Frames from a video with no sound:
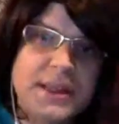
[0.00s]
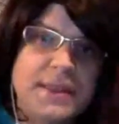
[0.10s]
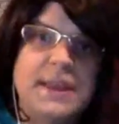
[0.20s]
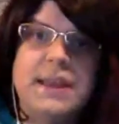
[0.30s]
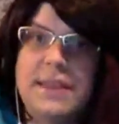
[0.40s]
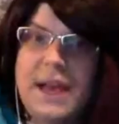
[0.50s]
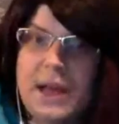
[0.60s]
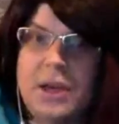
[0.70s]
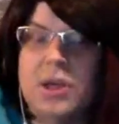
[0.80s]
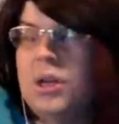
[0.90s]
think
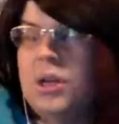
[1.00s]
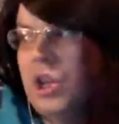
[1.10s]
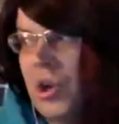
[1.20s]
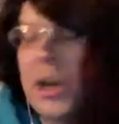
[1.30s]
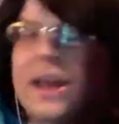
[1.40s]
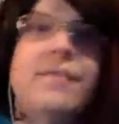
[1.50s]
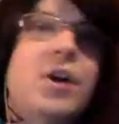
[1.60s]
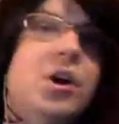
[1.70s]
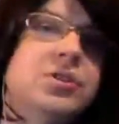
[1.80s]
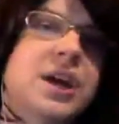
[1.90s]
that you're going to have a
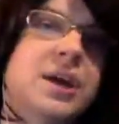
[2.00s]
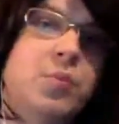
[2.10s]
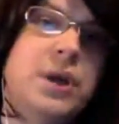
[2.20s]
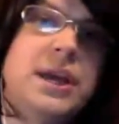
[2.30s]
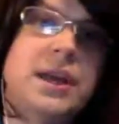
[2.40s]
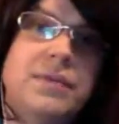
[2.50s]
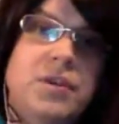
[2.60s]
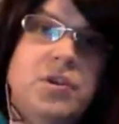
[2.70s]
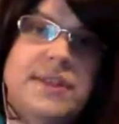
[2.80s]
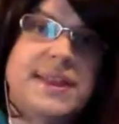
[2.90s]
hard time winning if
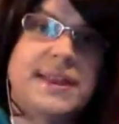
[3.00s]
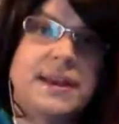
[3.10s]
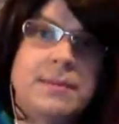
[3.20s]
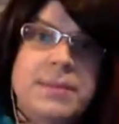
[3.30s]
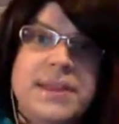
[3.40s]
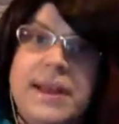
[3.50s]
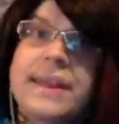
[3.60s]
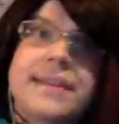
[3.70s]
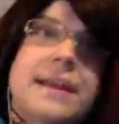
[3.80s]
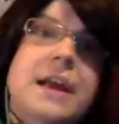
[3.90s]
you're sitting beside
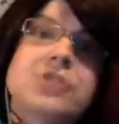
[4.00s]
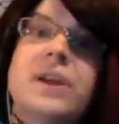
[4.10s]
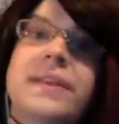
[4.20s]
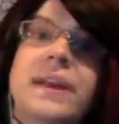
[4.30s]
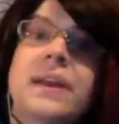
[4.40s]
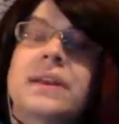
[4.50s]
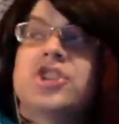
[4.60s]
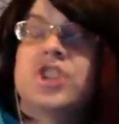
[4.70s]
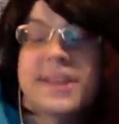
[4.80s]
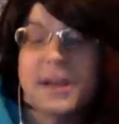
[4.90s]
Cassandra at the end, because
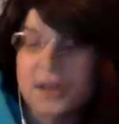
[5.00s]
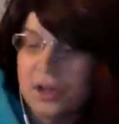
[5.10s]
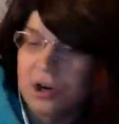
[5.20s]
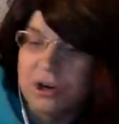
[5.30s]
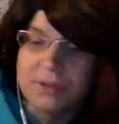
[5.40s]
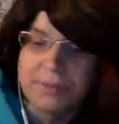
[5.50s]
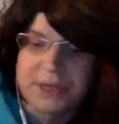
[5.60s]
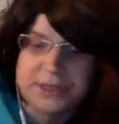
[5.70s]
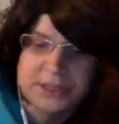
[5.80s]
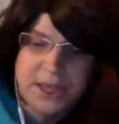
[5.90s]
she's got a good
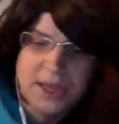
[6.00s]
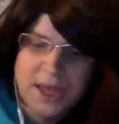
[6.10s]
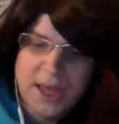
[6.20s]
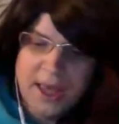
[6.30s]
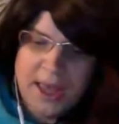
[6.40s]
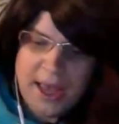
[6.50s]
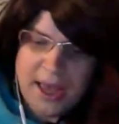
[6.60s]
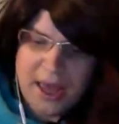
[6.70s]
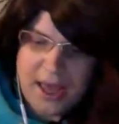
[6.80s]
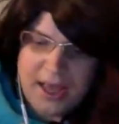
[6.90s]
argument.
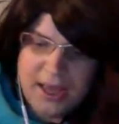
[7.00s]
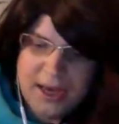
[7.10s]
And